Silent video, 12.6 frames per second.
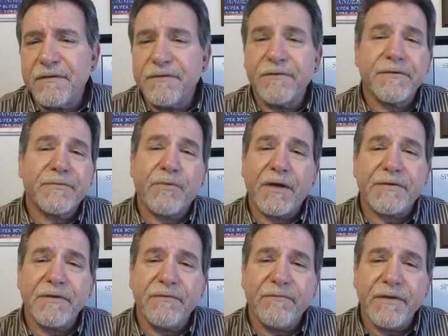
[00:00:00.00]
You're just
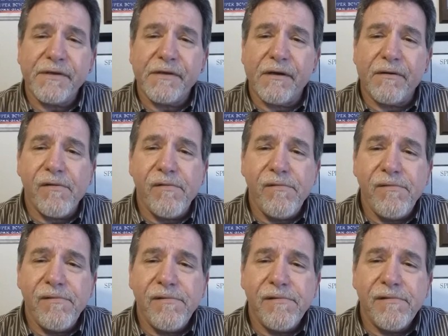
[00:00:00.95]
watching a video.
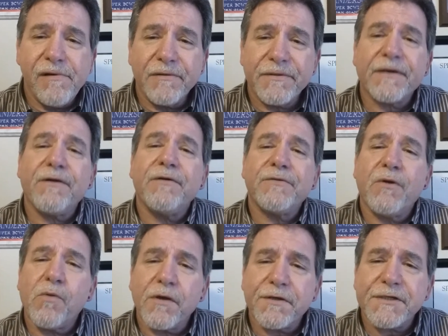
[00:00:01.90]
It's like going to
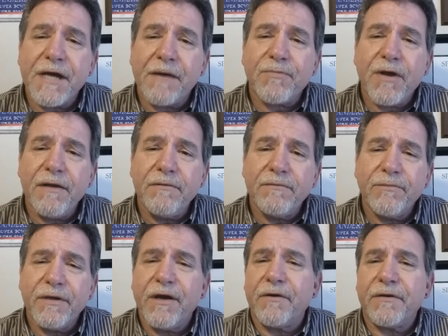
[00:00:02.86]
a workshop, right?
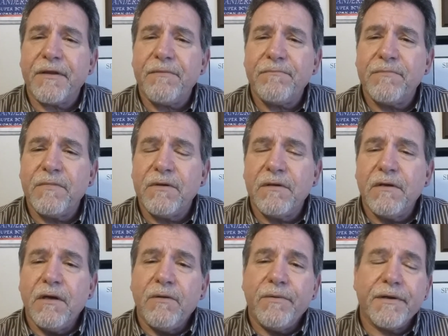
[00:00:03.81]
We go to them.
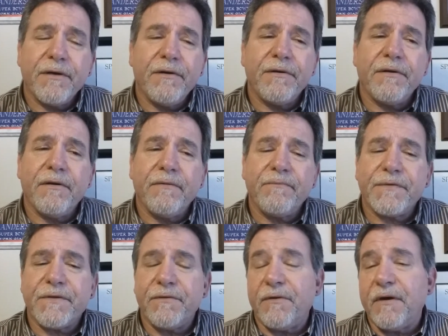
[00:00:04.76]
We go to
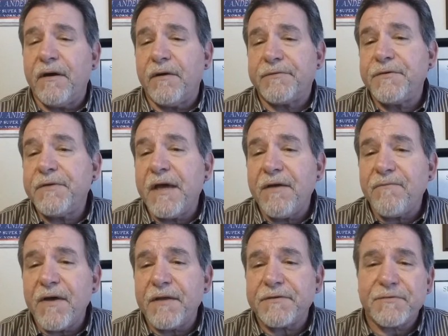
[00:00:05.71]
2-day
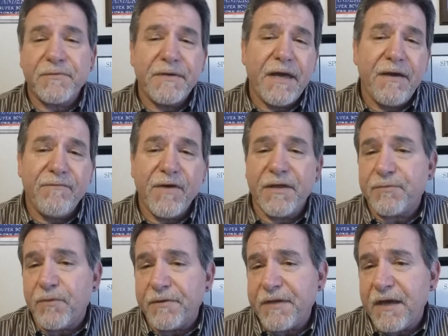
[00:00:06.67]
events, 3-day
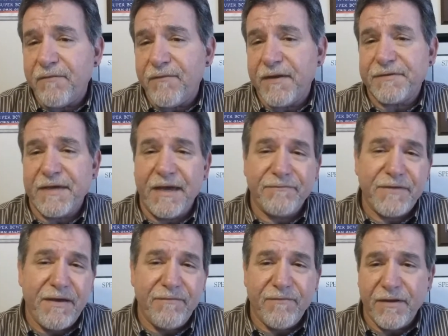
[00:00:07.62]
events, 1-day events,
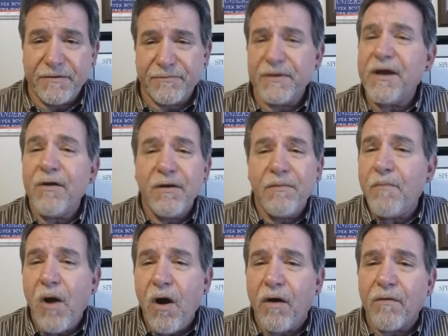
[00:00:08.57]
half-day events. We go to
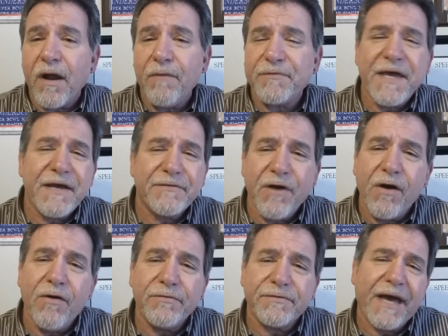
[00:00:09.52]
them all, right? We take
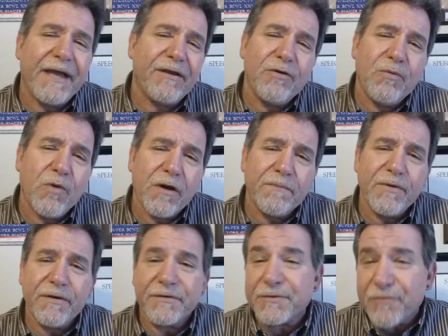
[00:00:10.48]
notes, got a little
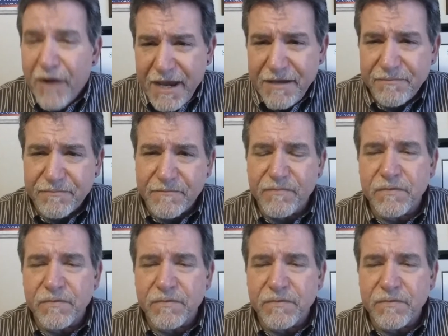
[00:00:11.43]
workbooks, great.